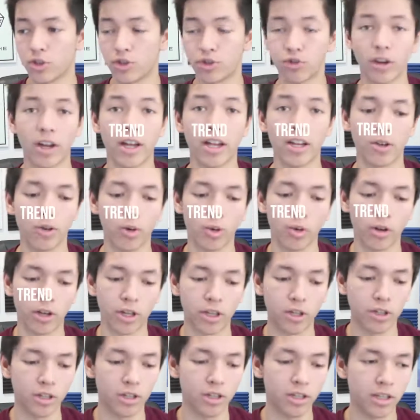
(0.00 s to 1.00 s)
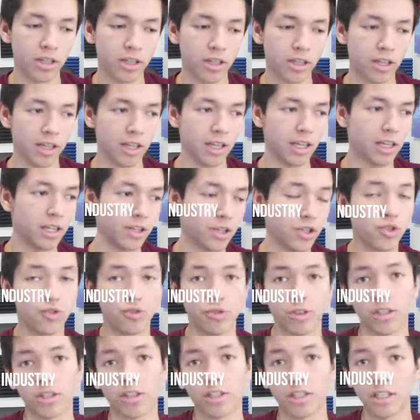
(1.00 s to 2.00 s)
trend or a good
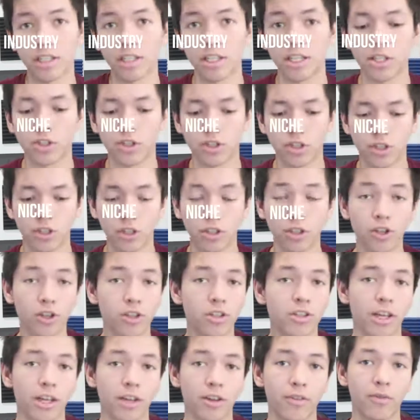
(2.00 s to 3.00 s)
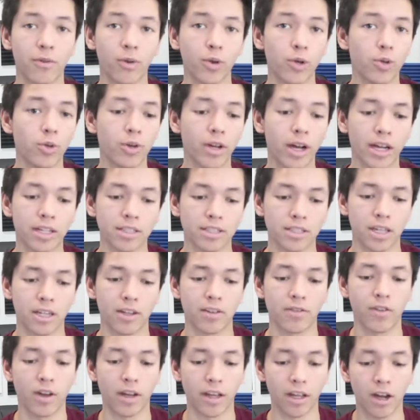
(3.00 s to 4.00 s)
industry, a good niche could look like for you guys kind
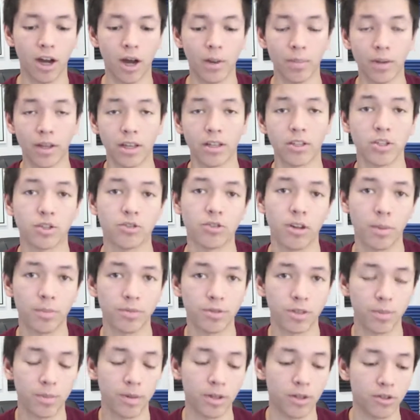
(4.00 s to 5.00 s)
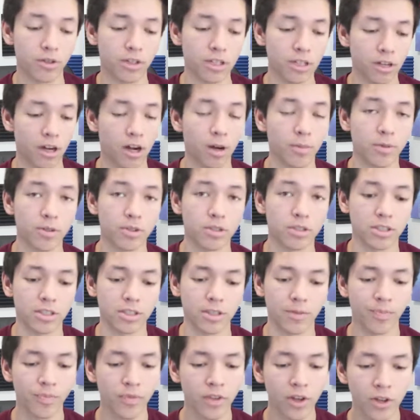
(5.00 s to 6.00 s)
of like hopping into dropshipping or e-commerce
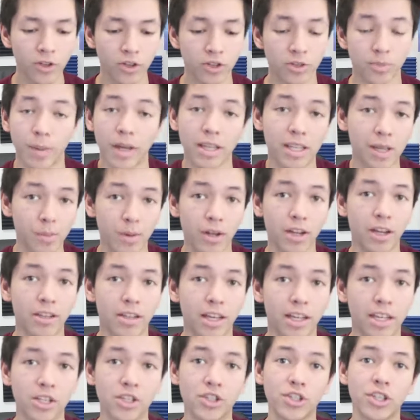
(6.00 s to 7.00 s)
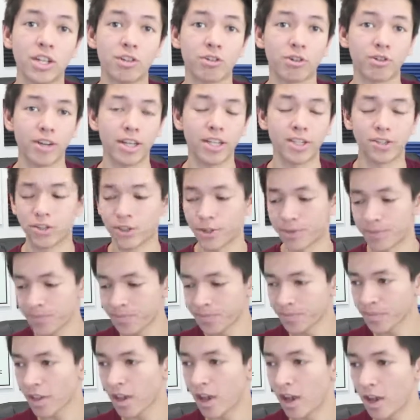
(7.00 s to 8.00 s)
and just making money online in general, right? So
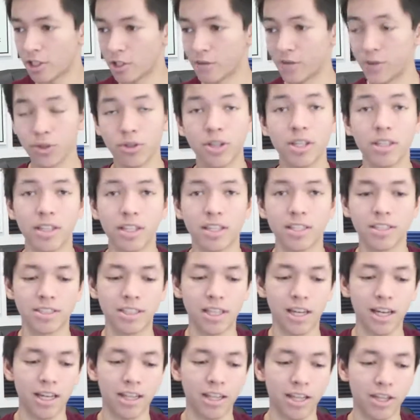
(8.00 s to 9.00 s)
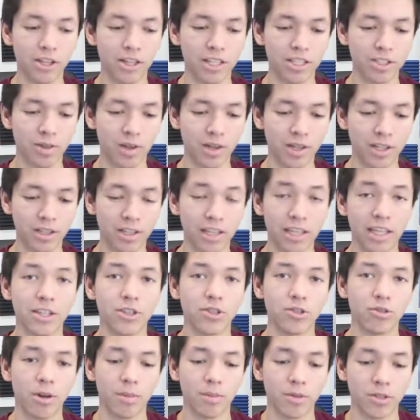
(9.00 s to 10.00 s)
there's a few key things that you guys want to look
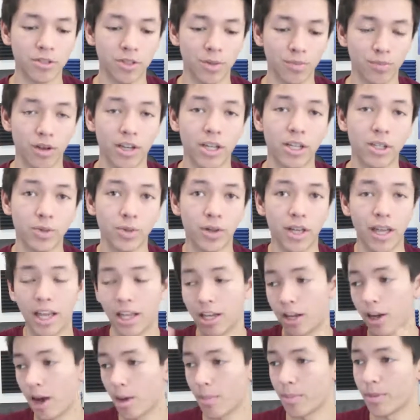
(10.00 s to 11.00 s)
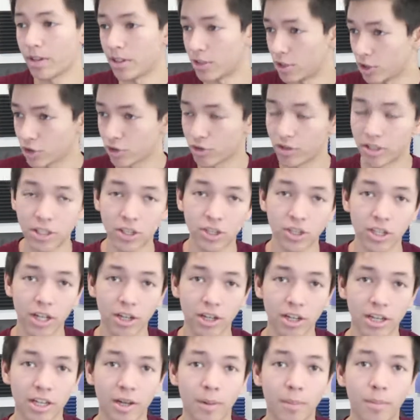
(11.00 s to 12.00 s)
into. I'm gonna jump right into it and hop into screen
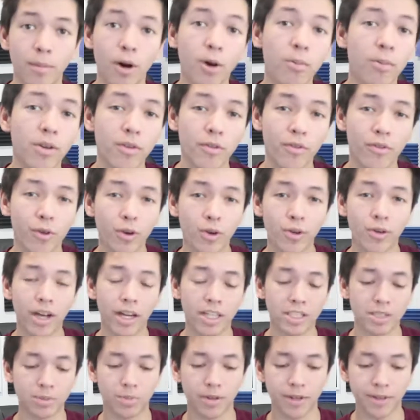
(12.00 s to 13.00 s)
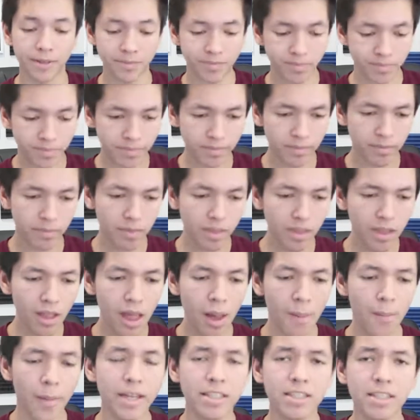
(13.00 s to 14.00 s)
share in a moment for you guys. But
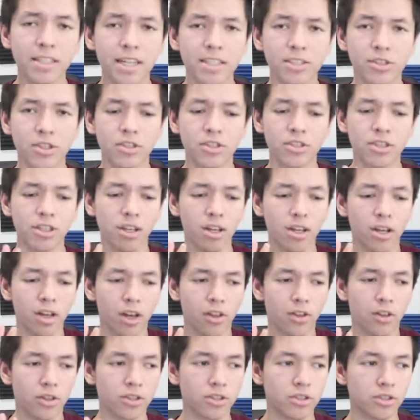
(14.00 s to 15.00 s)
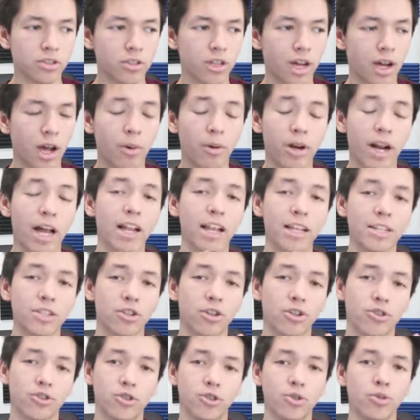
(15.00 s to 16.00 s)
basically, guys, there's what I like to
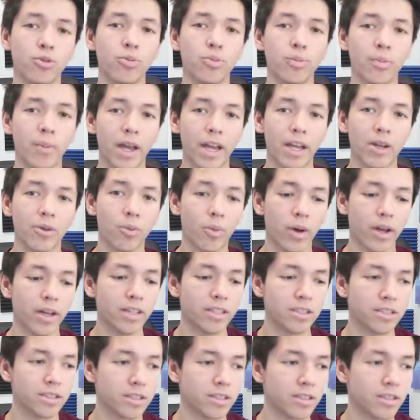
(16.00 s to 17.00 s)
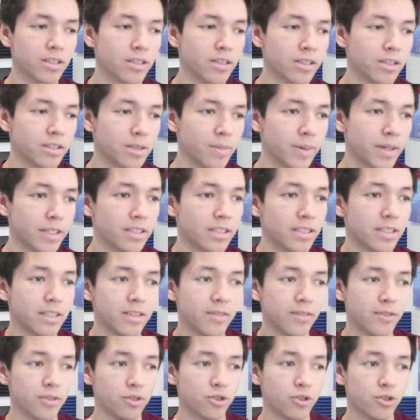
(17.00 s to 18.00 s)
call two main ways to
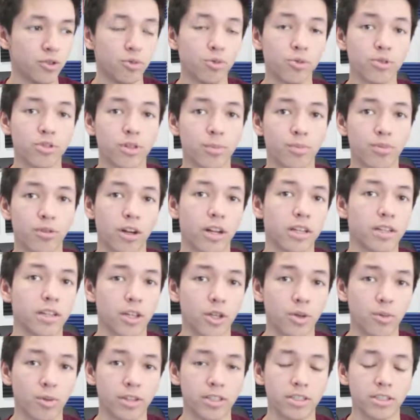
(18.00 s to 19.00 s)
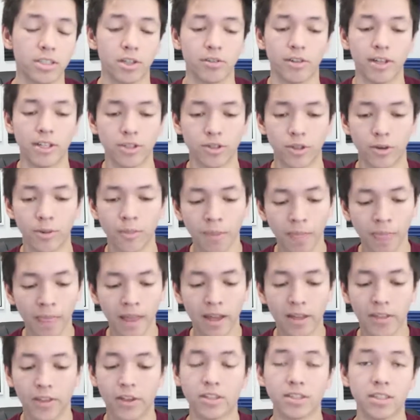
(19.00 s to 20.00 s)
basically choose a product that you want to sell, right? So
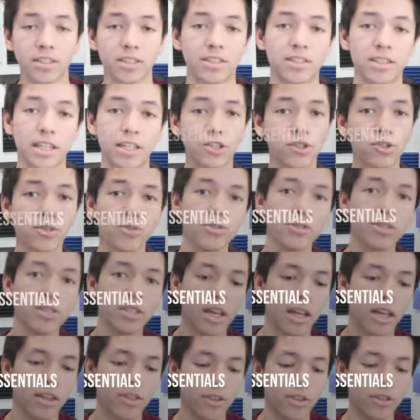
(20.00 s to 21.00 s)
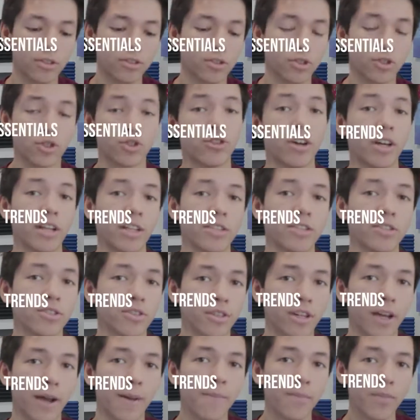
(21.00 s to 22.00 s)
there's essentials and there's trends,
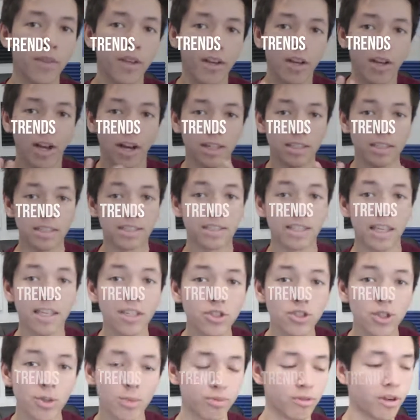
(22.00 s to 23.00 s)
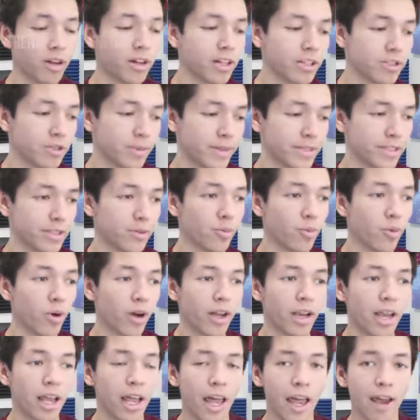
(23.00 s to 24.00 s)
okay? Essential products are basically
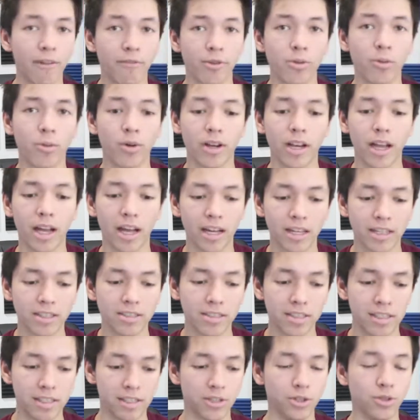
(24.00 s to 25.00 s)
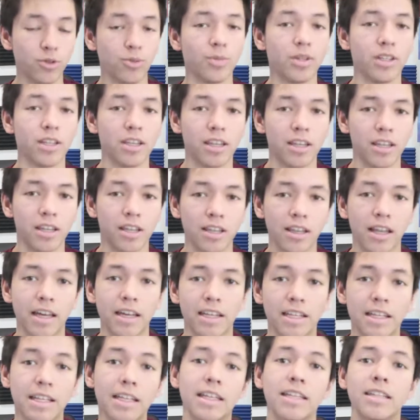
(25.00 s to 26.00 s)
what everyone as a human
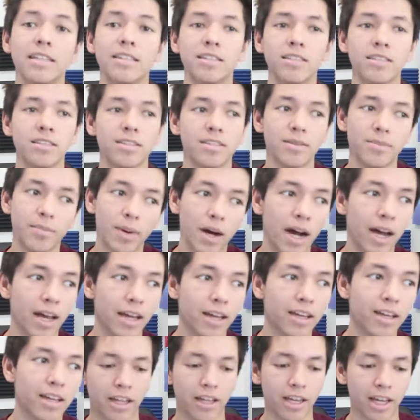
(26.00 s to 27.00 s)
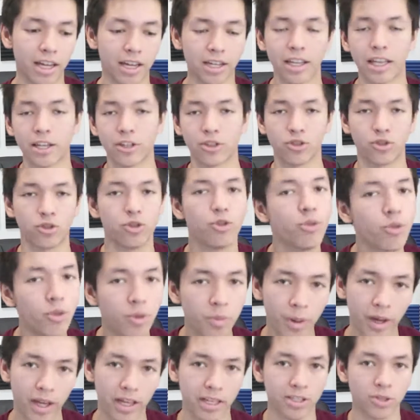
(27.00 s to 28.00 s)
like needs to buy, okay? Like I like
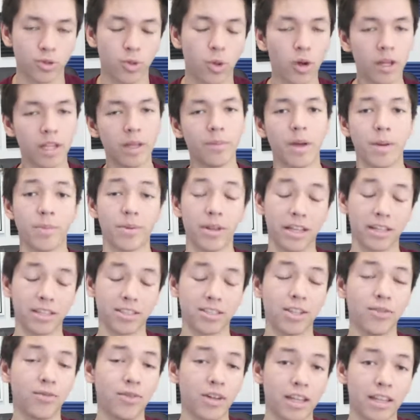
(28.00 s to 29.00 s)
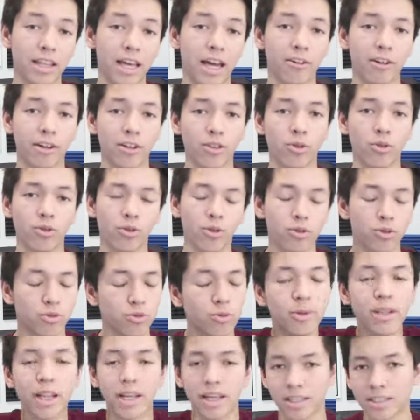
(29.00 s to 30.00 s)
toothpaste, toilet paper, like stuff like that, right? Those
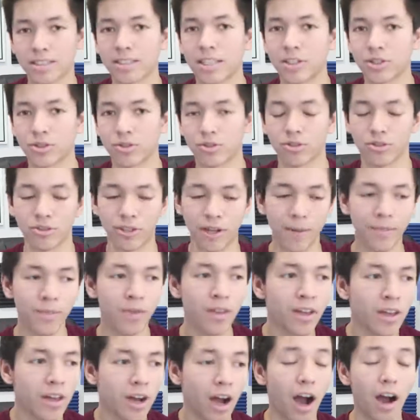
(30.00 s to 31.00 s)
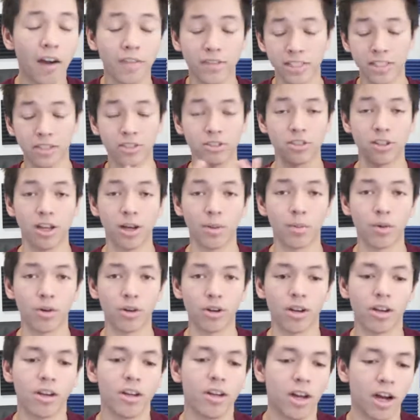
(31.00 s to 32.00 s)
would be like essentials, okay? Obviously there's a lot
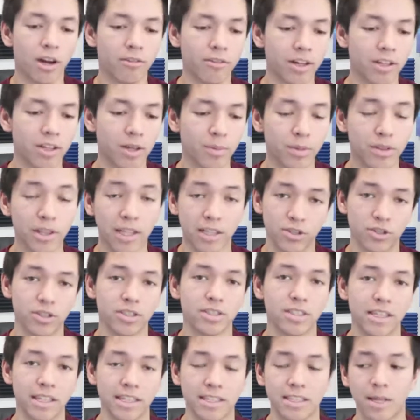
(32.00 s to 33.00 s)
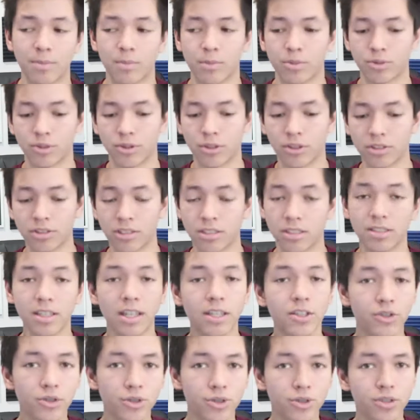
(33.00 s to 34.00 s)
more around that, but that's just an example. So there's
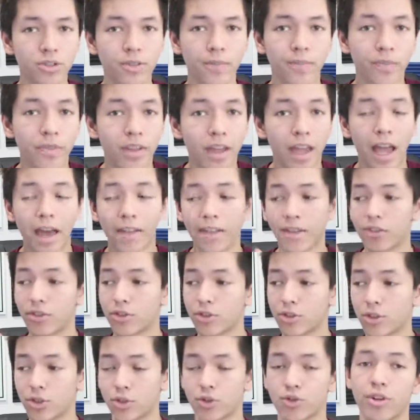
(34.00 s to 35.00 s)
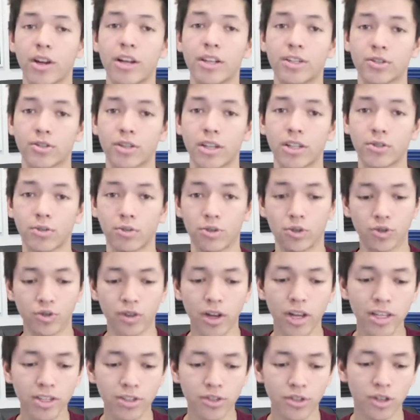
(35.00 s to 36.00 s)
essentials and then there's trends, okay? So
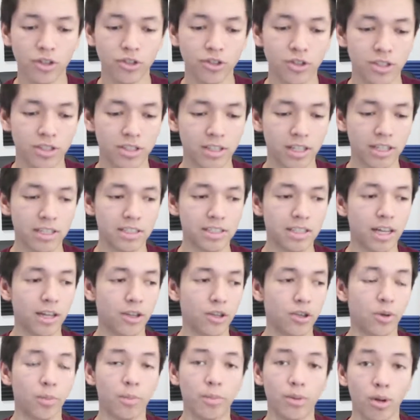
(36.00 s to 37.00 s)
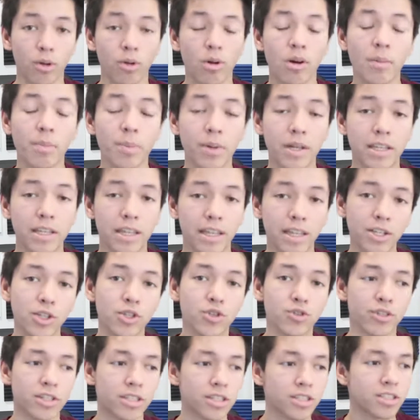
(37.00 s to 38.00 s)
trends are just things that, blow up in
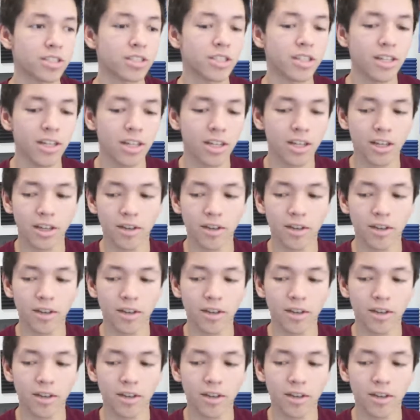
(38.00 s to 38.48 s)
interest